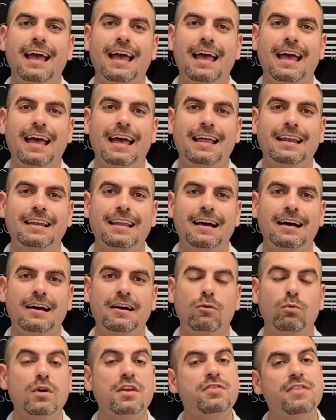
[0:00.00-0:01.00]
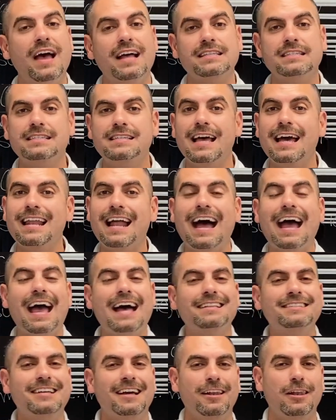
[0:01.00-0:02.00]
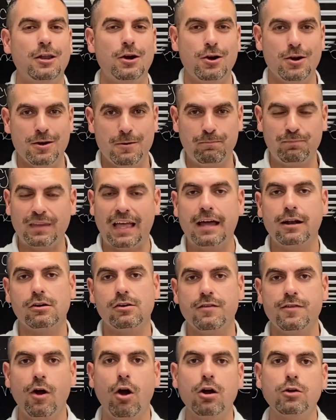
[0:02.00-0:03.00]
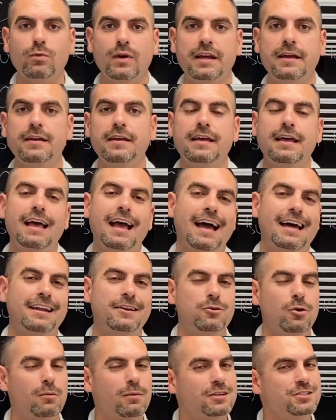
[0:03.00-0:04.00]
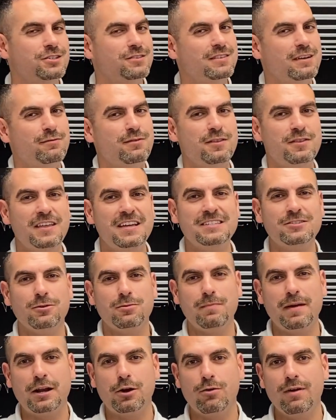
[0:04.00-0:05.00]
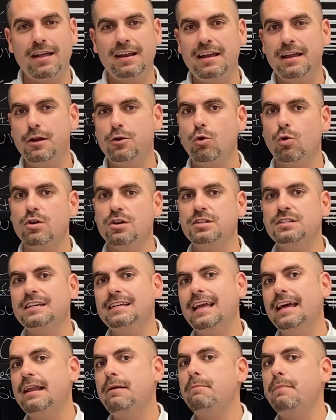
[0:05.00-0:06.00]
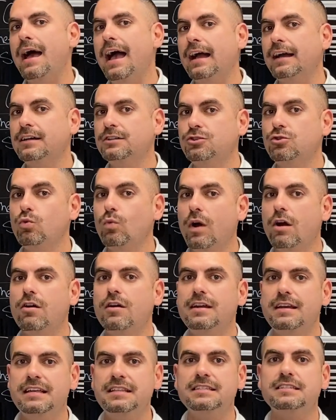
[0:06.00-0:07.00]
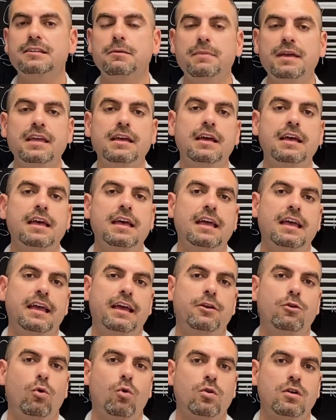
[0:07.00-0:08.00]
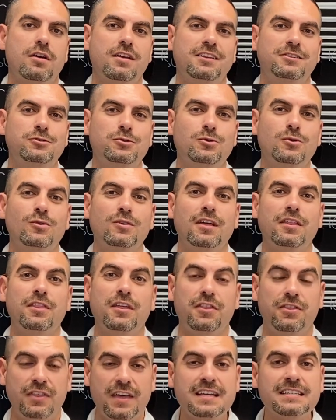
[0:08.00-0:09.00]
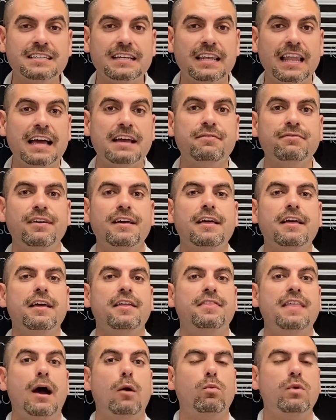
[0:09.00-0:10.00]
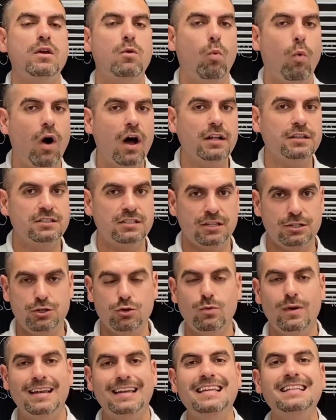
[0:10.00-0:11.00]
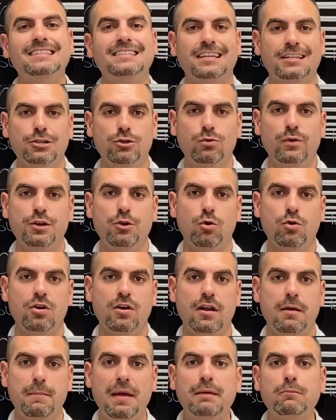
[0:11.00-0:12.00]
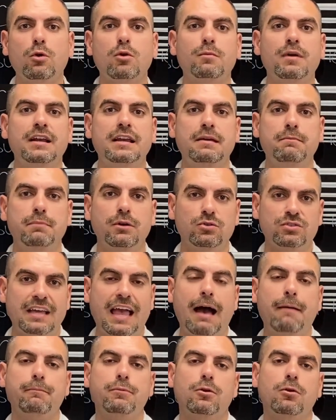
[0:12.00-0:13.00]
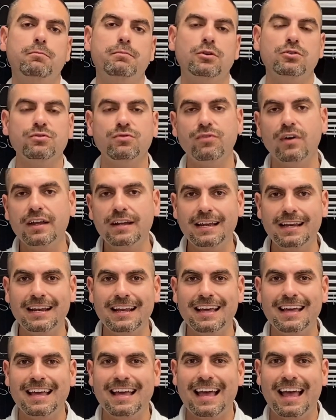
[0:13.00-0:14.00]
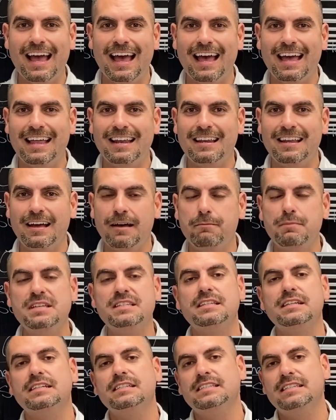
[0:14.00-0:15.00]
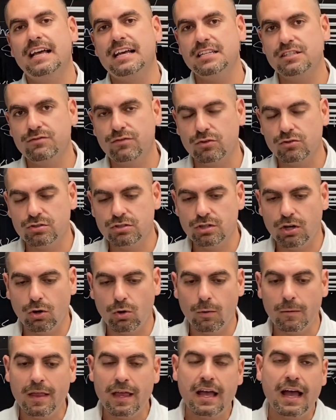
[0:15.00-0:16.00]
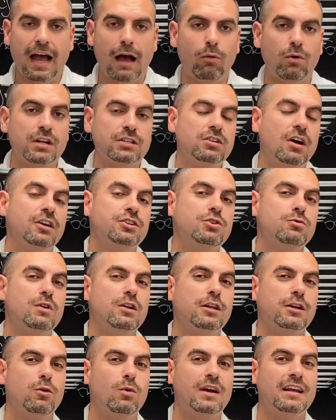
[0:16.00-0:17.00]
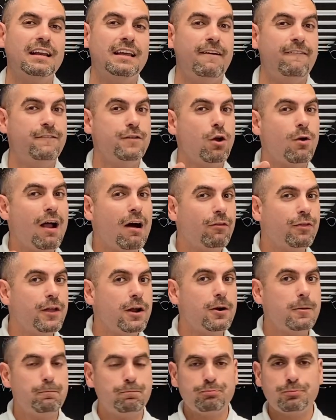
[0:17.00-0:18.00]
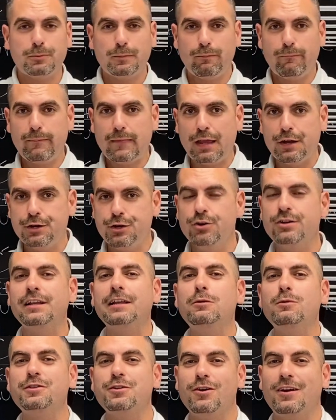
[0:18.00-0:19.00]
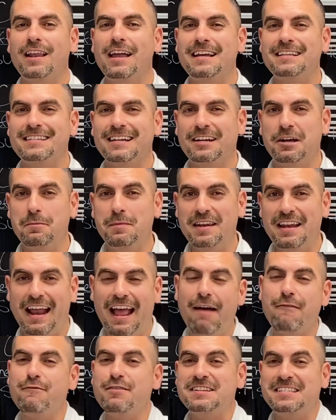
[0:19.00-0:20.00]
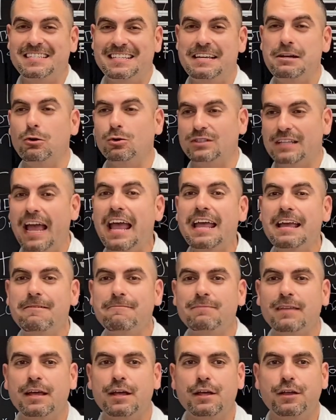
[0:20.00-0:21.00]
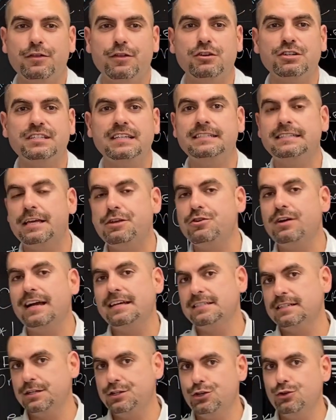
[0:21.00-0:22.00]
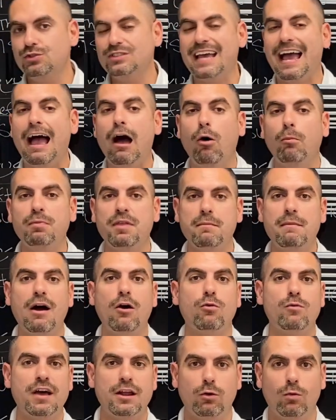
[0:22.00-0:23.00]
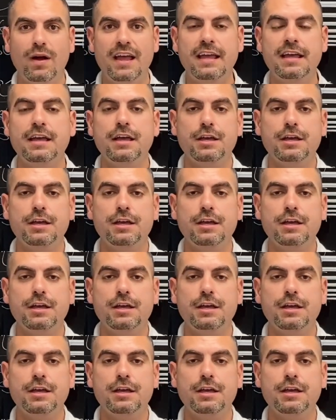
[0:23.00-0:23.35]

And with that said, I had to learn. I had to learn the hard way. Had to do a bunch of different things with my credit in order to get it back to where it needs to be, in order to do the things in life that we want to do and need to do in order to make more money, build capital, build funding, and be successful. So I want to talk to you really quickly. If you're out there, you're dealing with your clients that come in every single day, there's things that you guys can do to help them out right away.